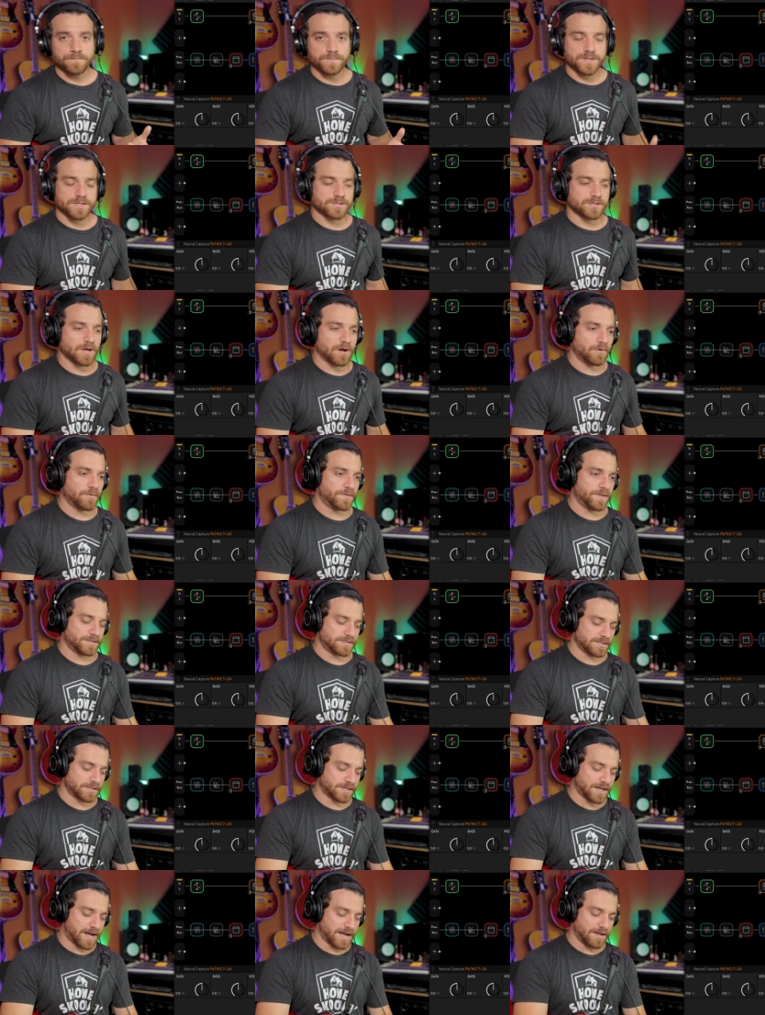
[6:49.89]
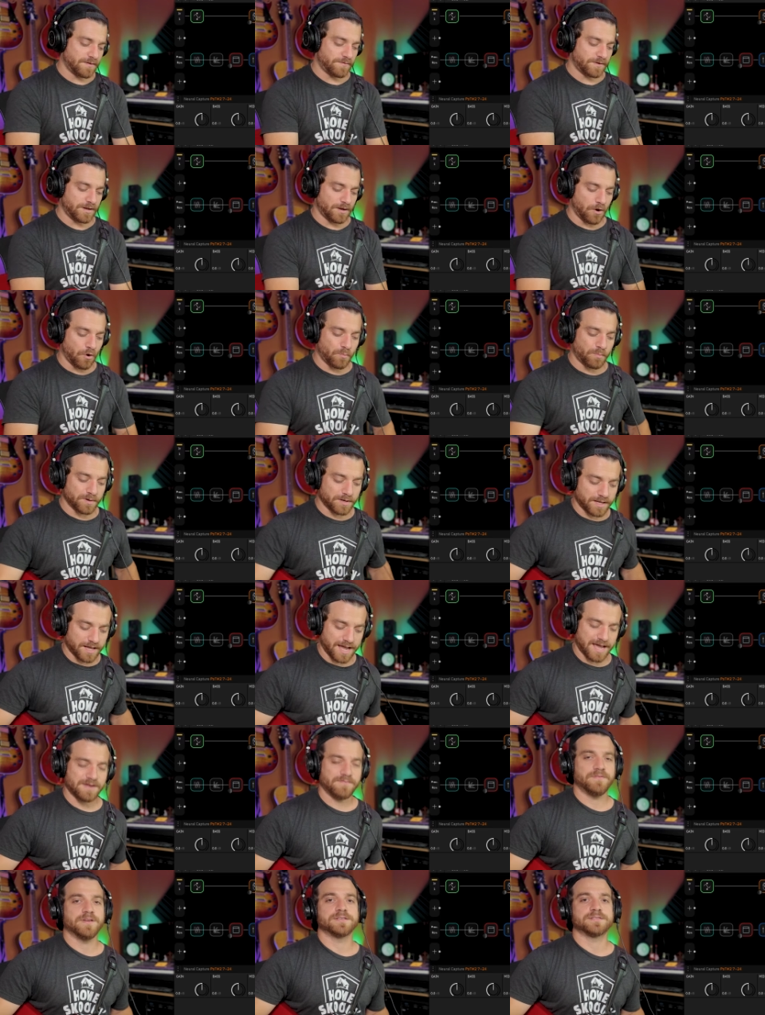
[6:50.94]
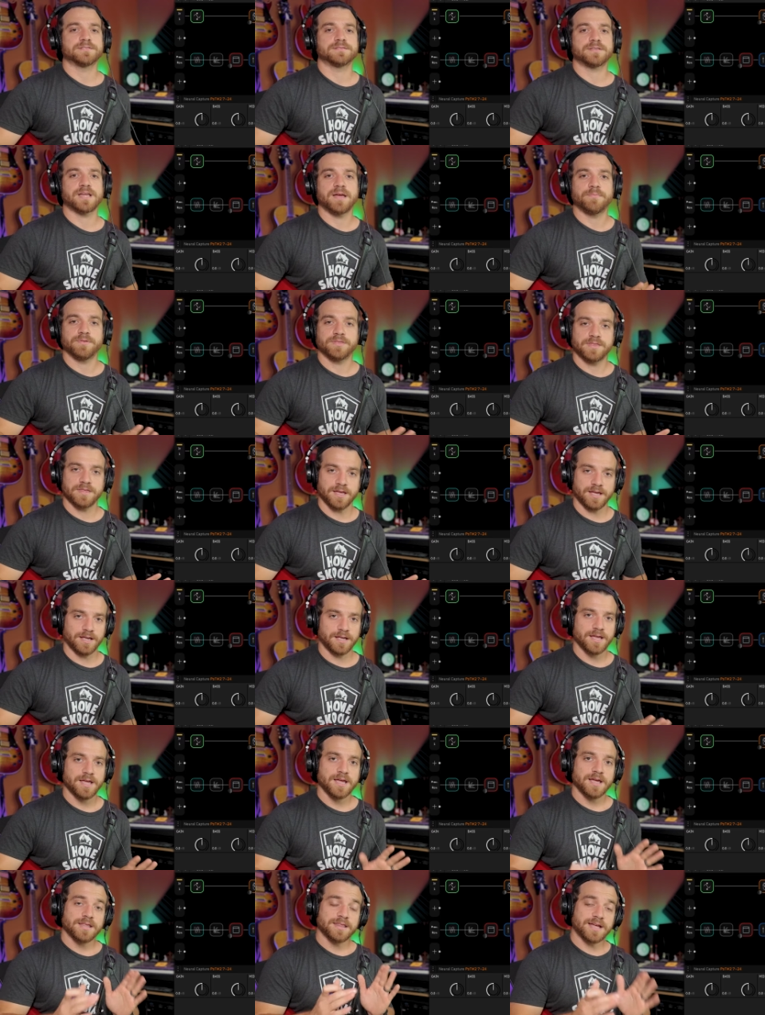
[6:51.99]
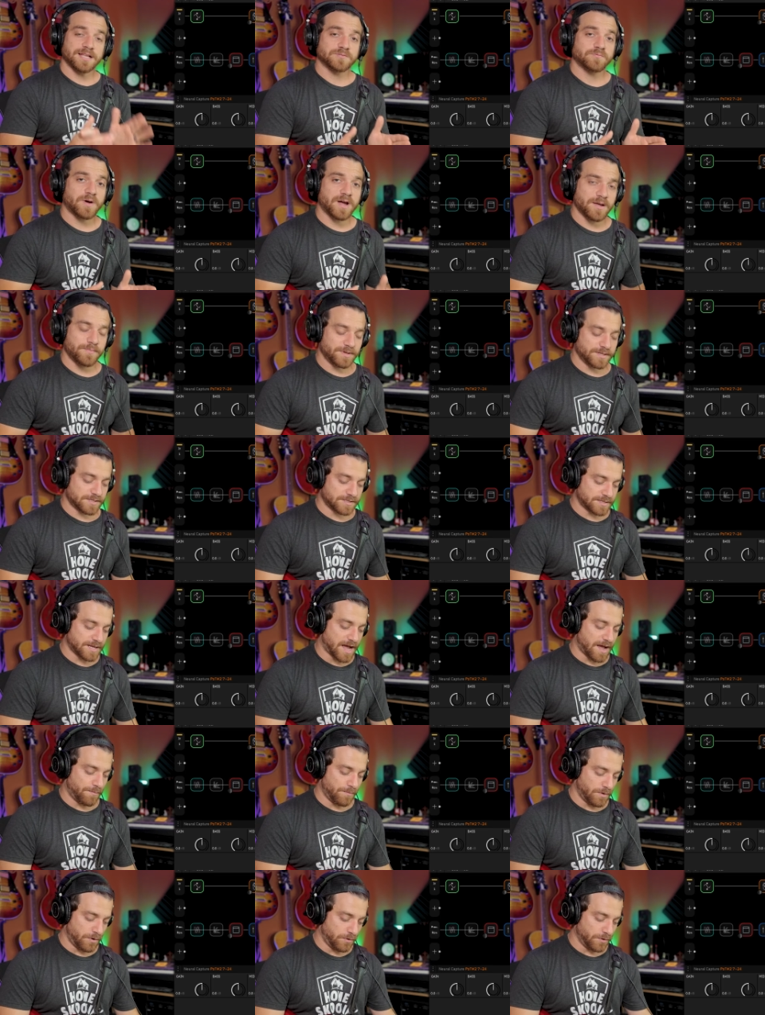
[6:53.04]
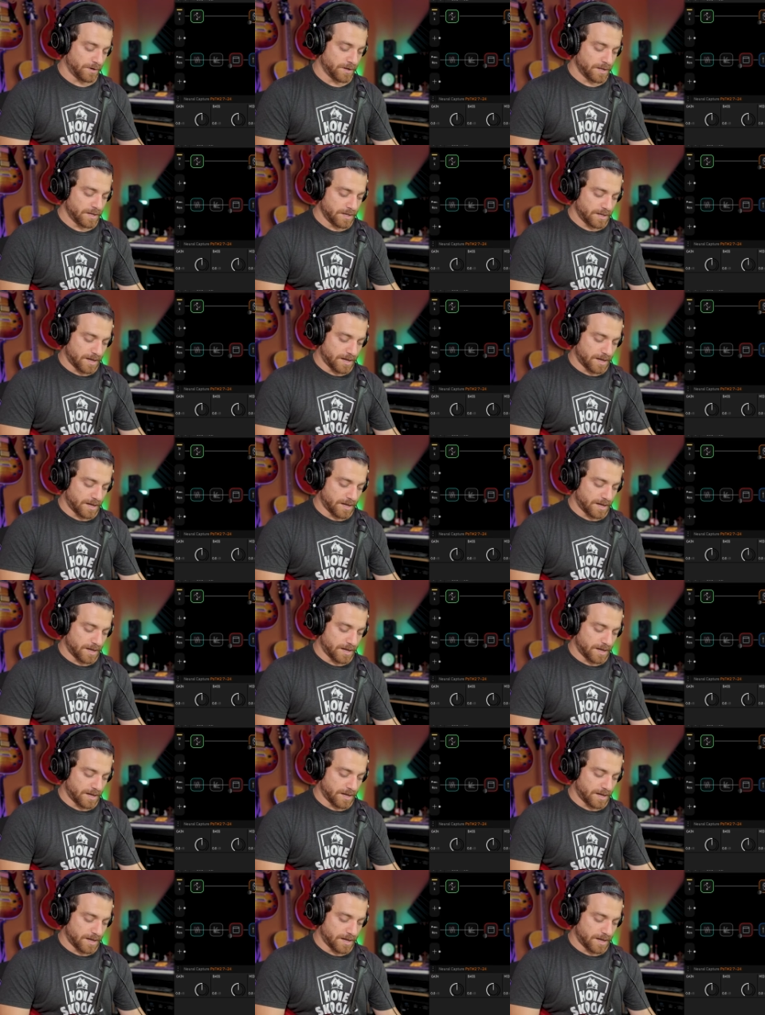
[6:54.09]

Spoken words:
So this is kind of an open canvas type of thing. That's why I'm in stomp mode.